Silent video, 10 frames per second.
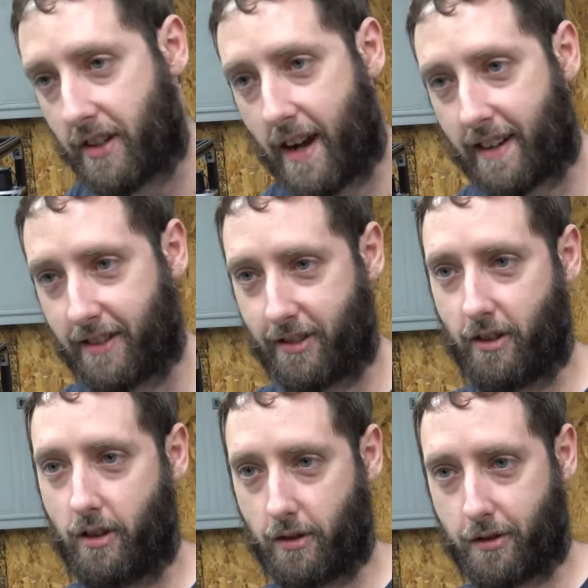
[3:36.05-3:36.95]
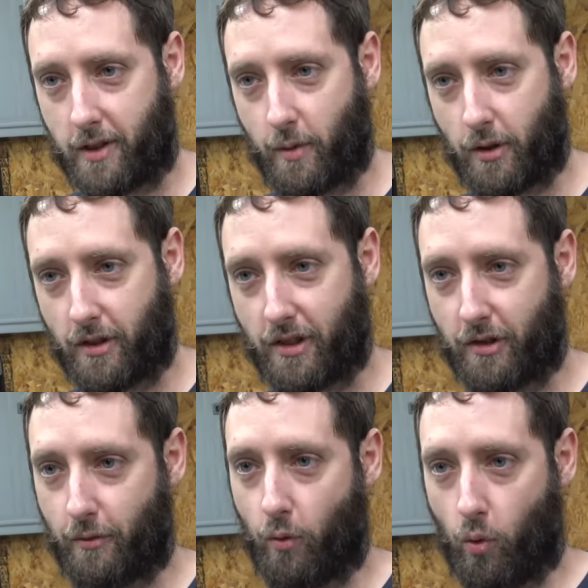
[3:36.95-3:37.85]
Z-axis on all three
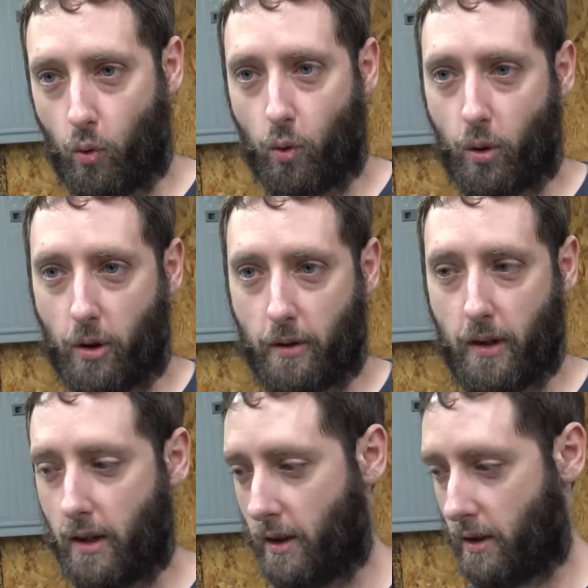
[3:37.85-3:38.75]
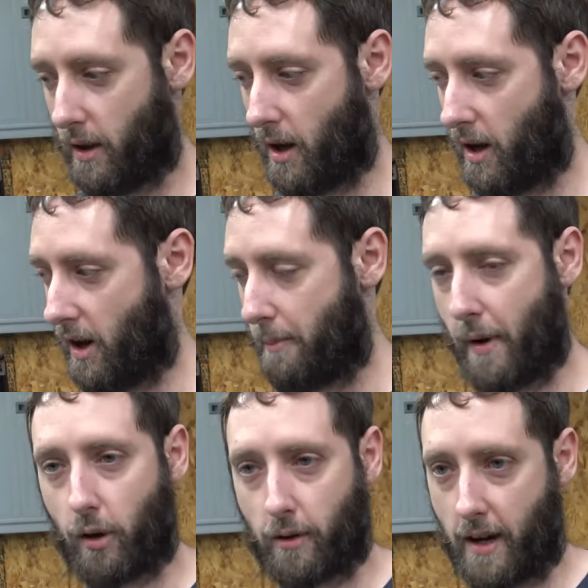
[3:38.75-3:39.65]
motors, or uh, a
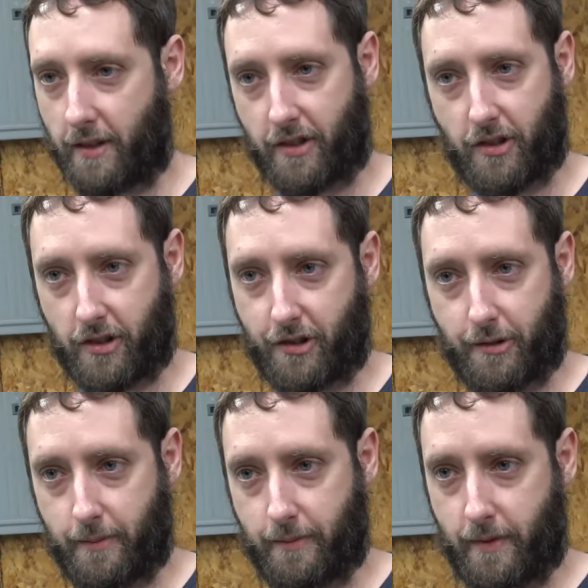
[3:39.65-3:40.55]
belt routing system.